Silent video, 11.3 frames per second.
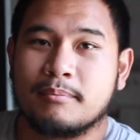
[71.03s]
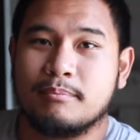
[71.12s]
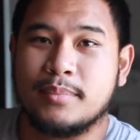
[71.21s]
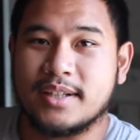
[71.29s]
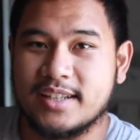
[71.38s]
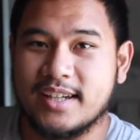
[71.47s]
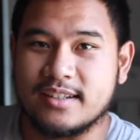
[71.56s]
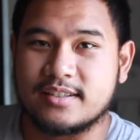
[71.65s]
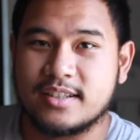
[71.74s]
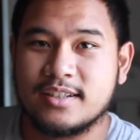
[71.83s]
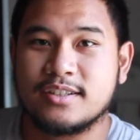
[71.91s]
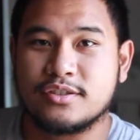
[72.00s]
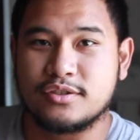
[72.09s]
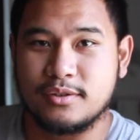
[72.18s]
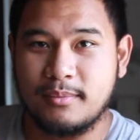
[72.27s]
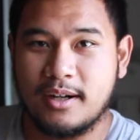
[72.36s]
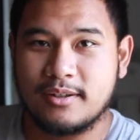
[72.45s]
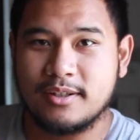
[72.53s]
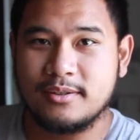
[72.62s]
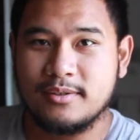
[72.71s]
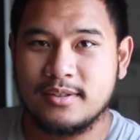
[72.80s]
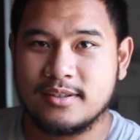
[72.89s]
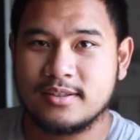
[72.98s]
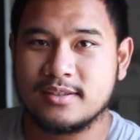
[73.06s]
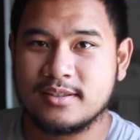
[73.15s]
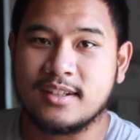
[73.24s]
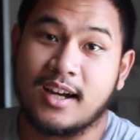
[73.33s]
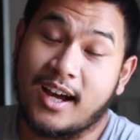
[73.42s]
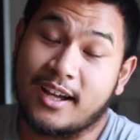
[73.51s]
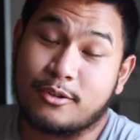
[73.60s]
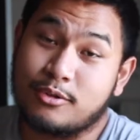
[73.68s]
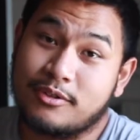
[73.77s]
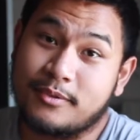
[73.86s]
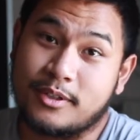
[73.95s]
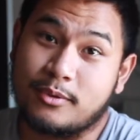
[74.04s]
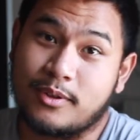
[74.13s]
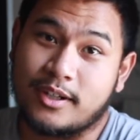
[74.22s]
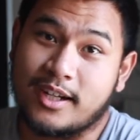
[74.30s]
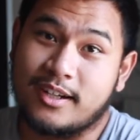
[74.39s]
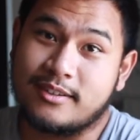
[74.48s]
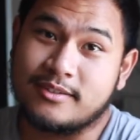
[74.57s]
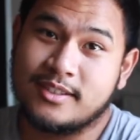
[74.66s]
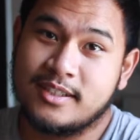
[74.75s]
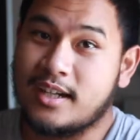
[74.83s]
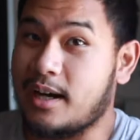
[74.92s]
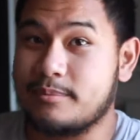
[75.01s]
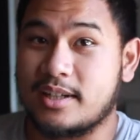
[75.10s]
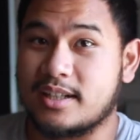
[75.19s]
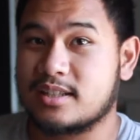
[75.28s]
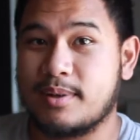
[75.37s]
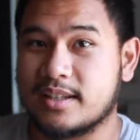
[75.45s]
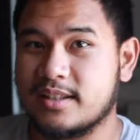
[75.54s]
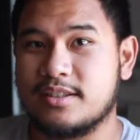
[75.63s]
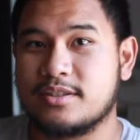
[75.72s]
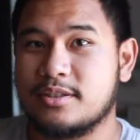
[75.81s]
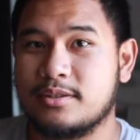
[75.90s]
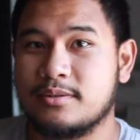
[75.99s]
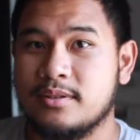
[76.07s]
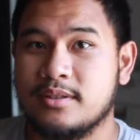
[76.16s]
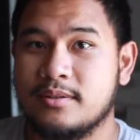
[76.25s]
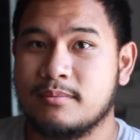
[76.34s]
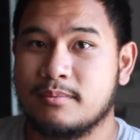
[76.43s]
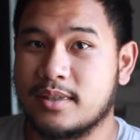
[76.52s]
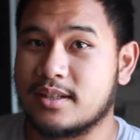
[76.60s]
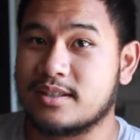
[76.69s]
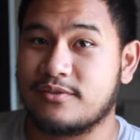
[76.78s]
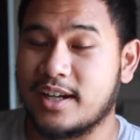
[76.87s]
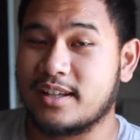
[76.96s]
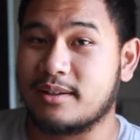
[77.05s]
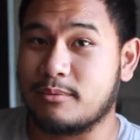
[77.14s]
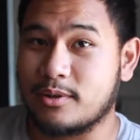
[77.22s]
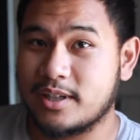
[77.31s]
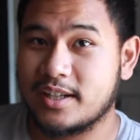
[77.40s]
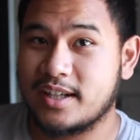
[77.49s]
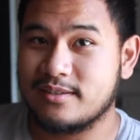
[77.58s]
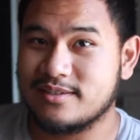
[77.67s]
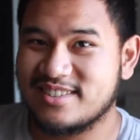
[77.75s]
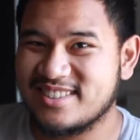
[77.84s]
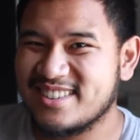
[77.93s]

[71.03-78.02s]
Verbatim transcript: But yes, tomorrow, I don't know if I'm going to work out. I'm not expecting to because if I end up working out,